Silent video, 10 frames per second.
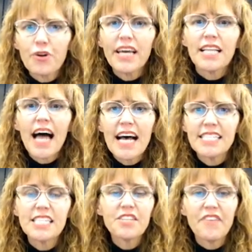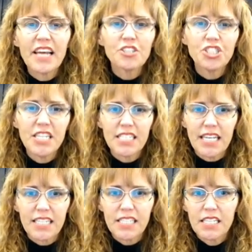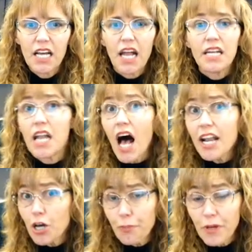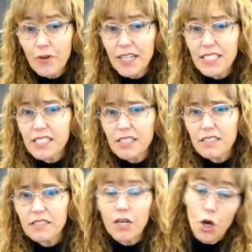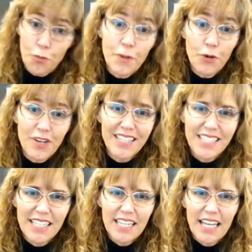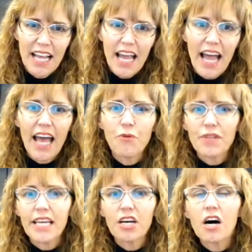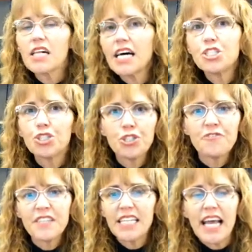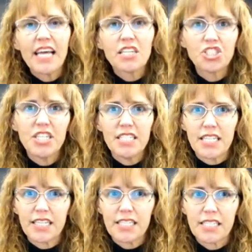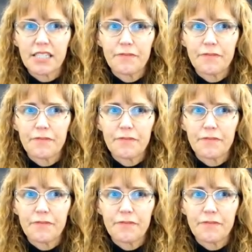classes of analgesics: non-opioids, opioids, and what they call adjuvant analgesics.